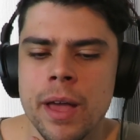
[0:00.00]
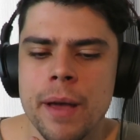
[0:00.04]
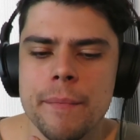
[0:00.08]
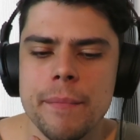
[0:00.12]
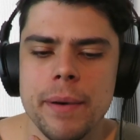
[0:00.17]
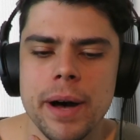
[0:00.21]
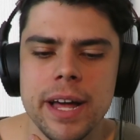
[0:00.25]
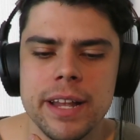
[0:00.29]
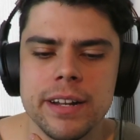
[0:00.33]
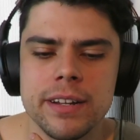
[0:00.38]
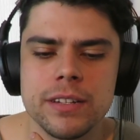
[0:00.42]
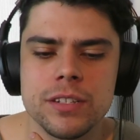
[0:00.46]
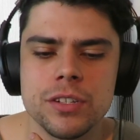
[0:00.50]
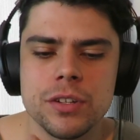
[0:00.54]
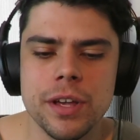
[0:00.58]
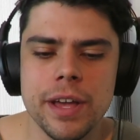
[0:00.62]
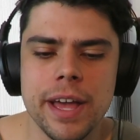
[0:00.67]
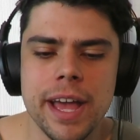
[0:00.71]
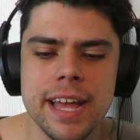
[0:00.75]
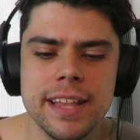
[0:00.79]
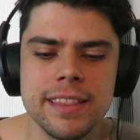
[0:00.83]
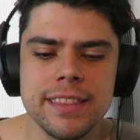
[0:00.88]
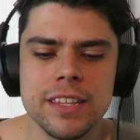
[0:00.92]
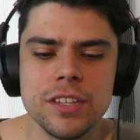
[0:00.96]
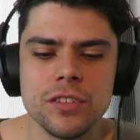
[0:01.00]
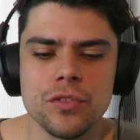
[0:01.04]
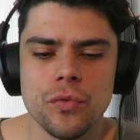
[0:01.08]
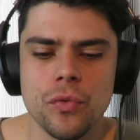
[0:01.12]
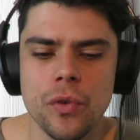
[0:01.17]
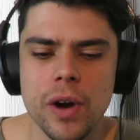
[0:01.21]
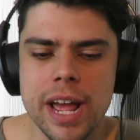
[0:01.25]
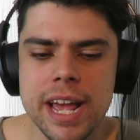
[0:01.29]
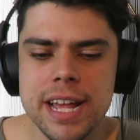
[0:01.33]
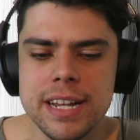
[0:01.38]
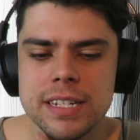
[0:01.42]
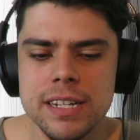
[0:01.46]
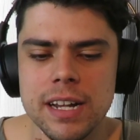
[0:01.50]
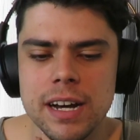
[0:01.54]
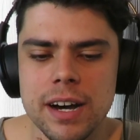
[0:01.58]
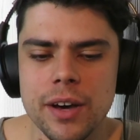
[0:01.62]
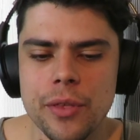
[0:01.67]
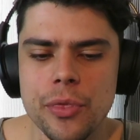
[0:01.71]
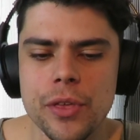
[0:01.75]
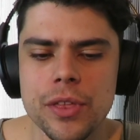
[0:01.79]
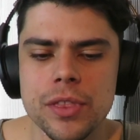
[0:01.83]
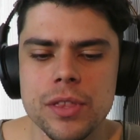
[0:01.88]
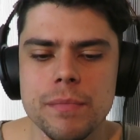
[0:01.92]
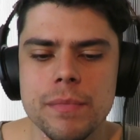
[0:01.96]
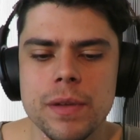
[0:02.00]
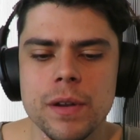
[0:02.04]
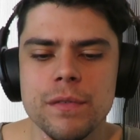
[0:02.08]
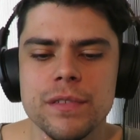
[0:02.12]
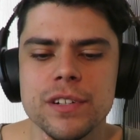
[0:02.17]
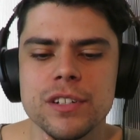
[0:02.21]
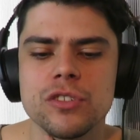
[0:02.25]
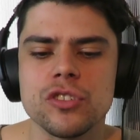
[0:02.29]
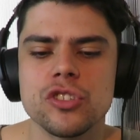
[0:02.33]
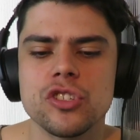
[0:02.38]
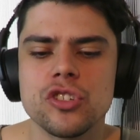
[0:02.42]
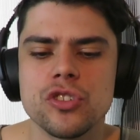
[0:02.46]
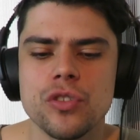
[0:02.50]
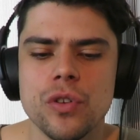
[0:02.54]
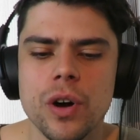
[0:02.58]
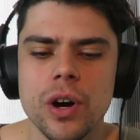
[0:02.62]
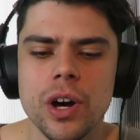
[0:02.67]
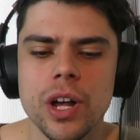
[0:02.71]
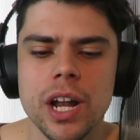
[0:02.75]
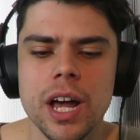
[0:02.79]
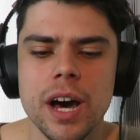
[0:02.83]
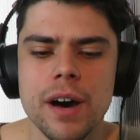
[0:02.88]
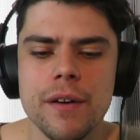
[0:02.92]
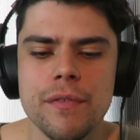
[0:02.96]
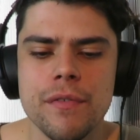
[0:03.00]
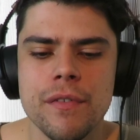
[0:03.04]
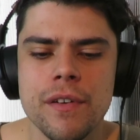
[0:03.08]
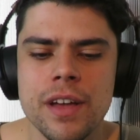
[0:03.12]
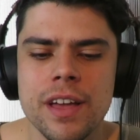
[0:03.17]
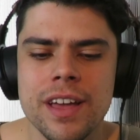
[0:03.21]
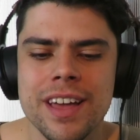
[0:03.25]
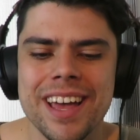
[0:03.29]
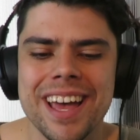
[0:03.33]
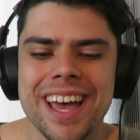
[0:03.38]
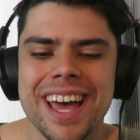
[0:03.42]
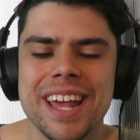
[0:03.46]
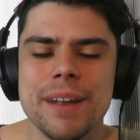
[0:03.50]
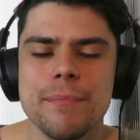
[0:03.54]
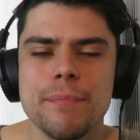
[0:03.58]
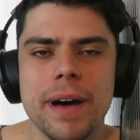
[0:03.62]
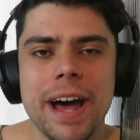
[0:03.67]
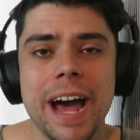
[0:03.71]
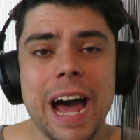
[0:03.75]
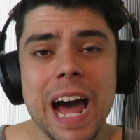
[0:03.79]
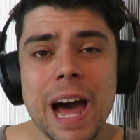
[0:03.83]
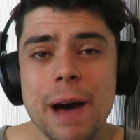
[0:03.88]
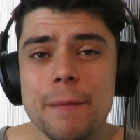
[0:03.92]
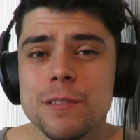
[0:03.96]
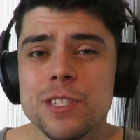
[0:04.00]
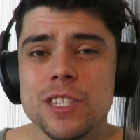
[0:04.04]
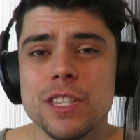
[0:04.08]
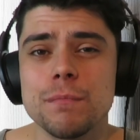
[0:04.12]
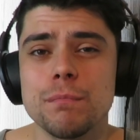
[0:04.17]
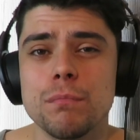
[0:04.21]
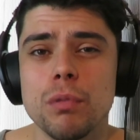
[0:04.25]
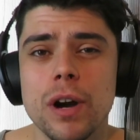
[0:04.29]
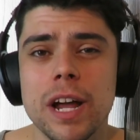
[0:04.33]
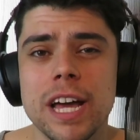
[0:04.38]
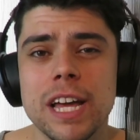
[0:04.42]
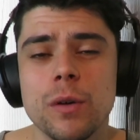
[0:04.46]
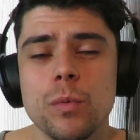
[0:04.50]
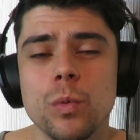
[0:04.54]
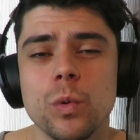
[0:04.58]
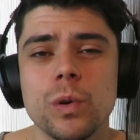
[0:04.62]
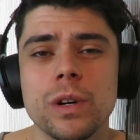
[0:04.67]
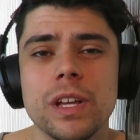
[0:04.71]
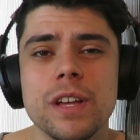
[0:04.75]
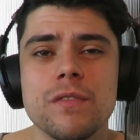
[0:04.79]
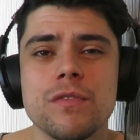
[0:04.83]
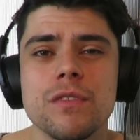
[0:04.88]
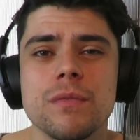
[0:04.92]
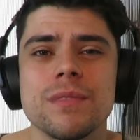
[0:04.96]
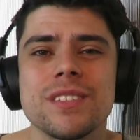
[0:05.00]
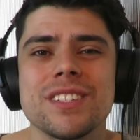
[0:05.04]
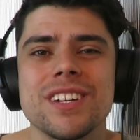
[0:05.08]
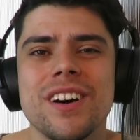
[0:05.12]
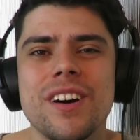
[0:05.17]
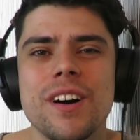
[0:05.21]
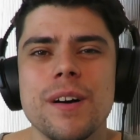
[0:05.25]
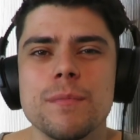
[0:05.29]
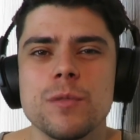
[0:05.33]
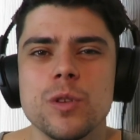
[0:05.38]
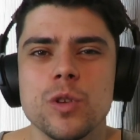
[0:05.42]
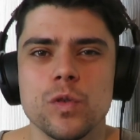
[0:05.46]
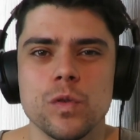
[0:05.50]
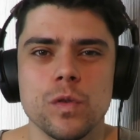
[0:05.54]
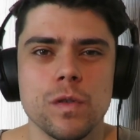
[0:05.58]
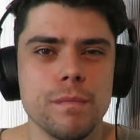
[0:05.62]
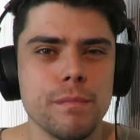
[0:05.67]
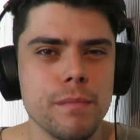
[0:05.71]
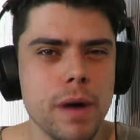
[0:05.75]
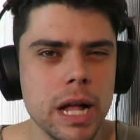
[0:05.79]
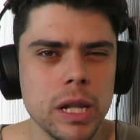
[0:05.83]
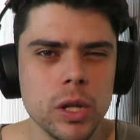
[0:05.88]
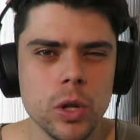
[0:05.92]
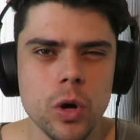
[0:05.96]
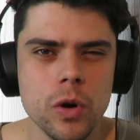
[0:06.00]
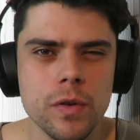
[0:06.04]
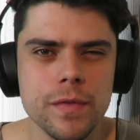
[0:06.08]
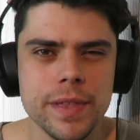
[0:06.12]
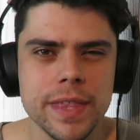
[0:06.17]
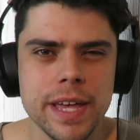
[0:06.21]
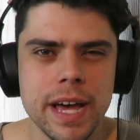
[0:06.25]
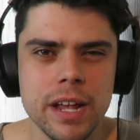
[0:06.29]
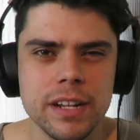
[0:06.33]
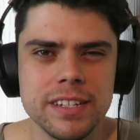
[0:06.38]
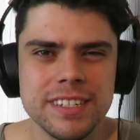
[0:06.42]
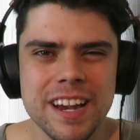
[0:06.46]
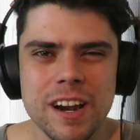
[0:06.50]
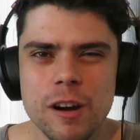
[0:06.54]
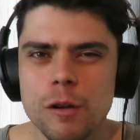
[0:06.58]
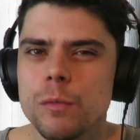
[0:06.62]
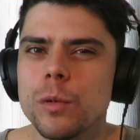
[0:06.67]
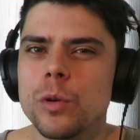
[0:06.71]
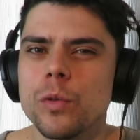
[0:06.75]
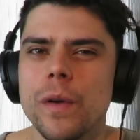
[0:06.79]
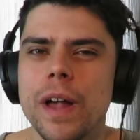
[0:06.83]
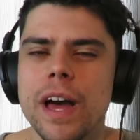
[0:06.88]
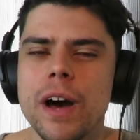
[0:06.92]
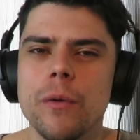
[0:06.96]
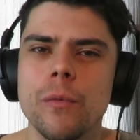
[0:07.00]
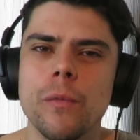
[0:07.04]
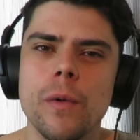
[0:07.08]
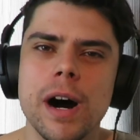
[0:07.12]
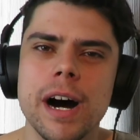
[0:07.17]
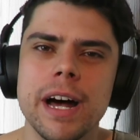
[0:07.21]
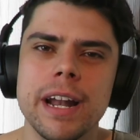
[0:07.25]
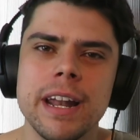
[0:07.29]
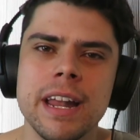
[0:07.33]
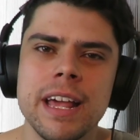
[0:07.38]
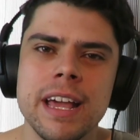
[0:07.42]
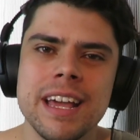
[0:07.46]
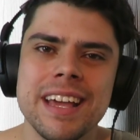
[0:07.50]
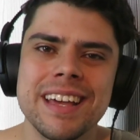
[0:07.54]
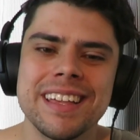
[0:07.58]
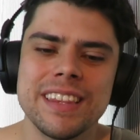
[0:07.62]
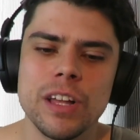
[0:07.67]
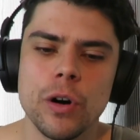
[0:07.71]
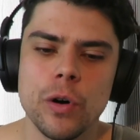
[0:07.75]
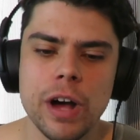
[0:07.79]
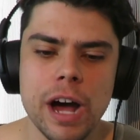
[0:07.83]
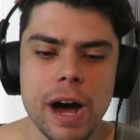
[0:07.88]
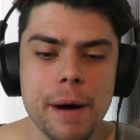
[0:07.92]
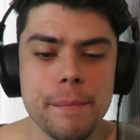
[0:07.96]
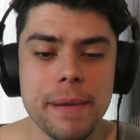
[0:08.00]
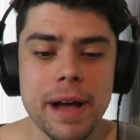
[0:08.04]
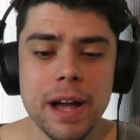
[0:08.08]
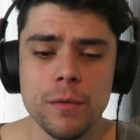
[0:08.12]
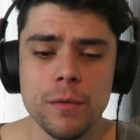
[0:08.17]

But to end this rant, I think the midfield is strong enough, and perhaps the break will give them time to sort of mull over that terrible round one. They'll come back